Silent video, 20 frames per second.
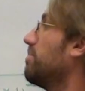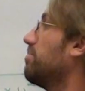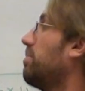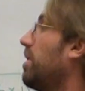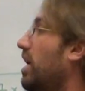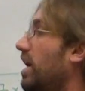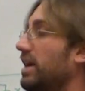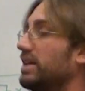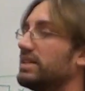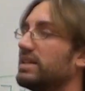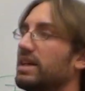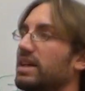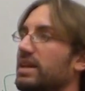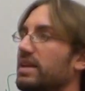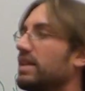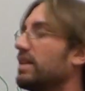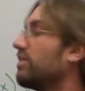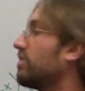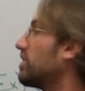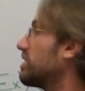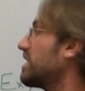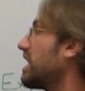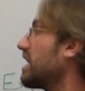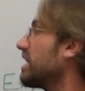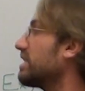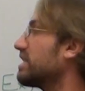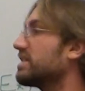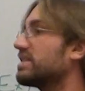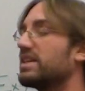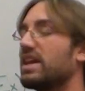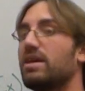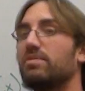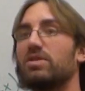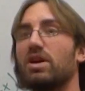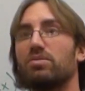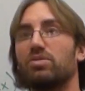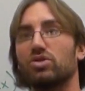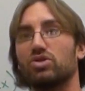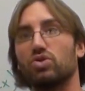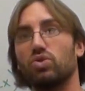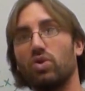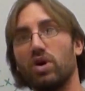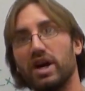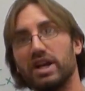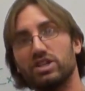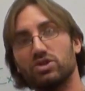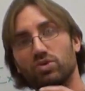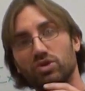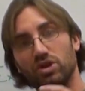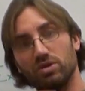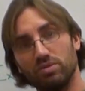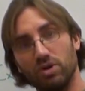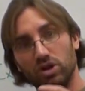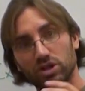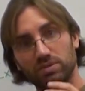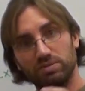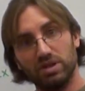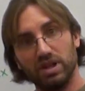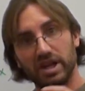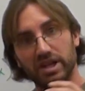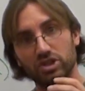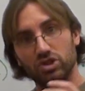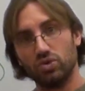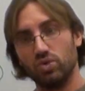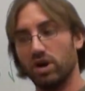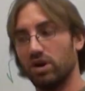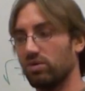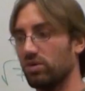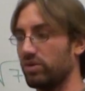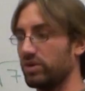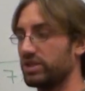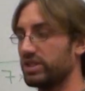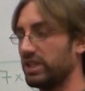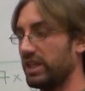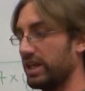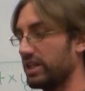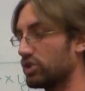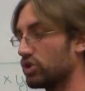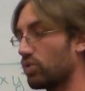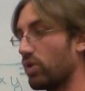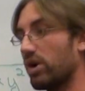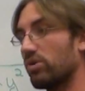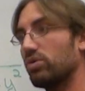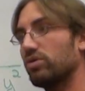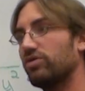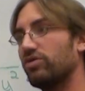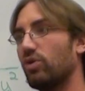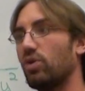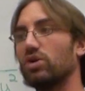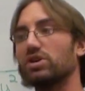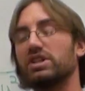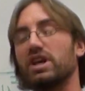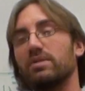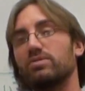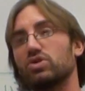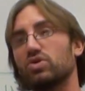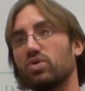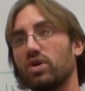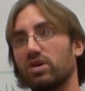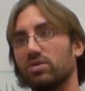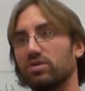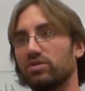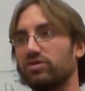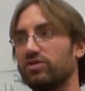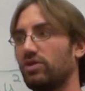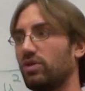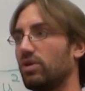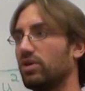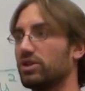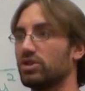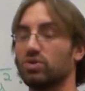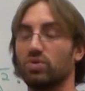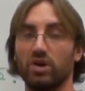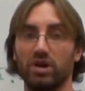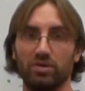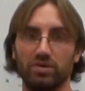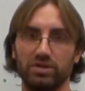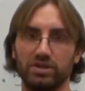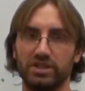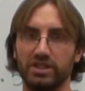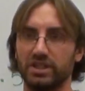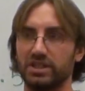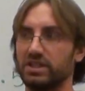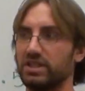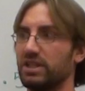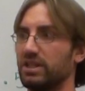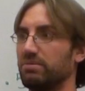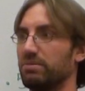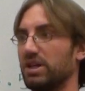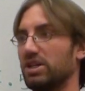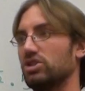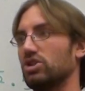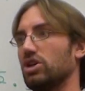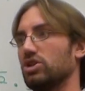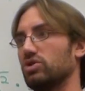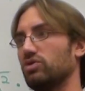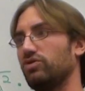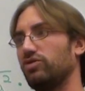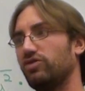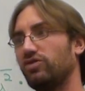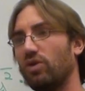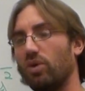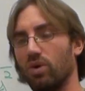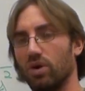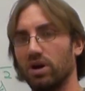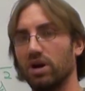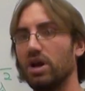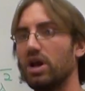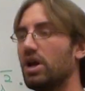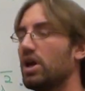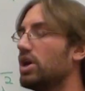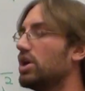But if you're taking the same number twice when you're multiplying square roots, like square root four times square root four is square root sixteen, but it's also four.